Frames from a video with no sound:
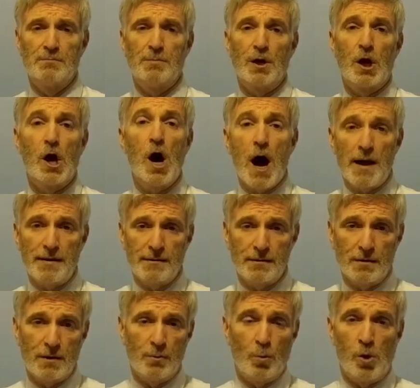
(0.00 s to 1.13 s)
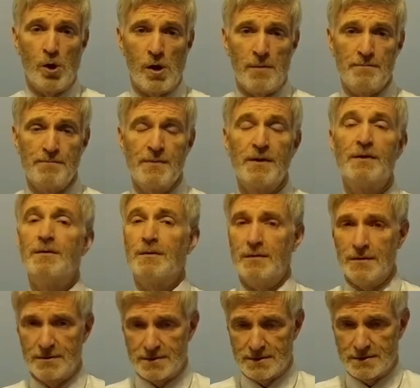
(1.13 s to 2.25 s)
but hot or warm,
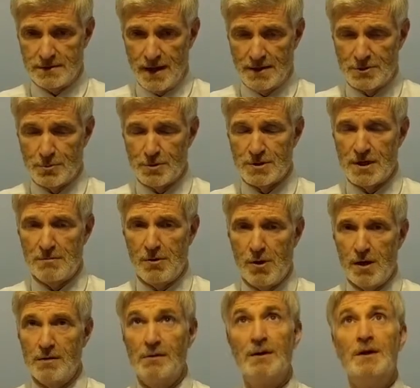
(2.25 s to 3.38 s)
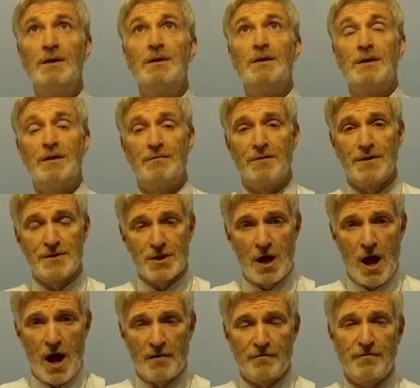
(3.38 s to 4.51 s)
it's light switch number one. If it's
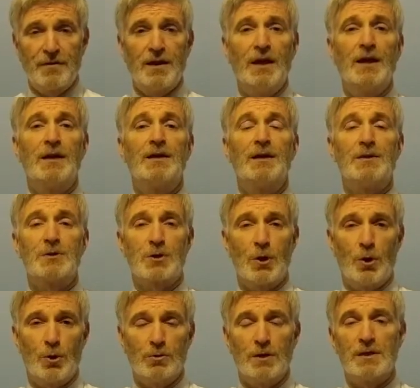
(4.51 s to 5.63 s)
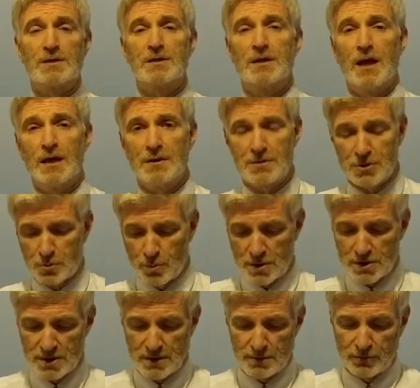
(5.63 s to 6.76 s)
off and it's cold, it's light
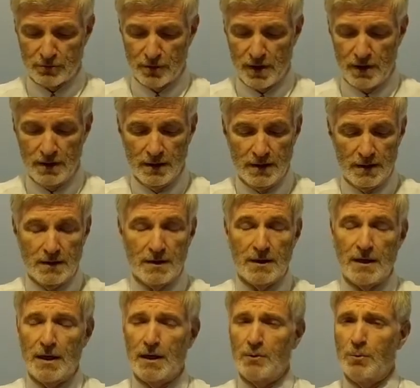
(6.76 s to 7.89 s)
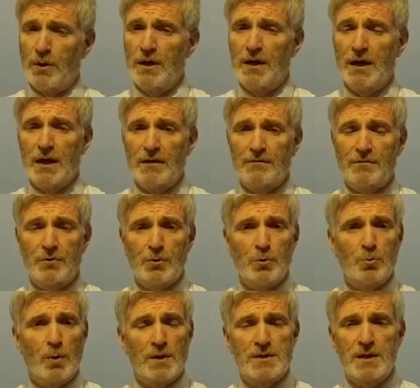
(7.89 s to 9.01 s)
switch number three. And we have
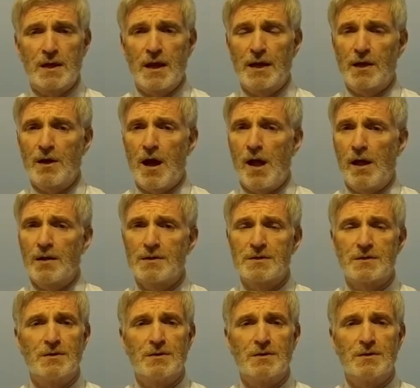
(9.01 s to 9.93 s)
to once again acknowledge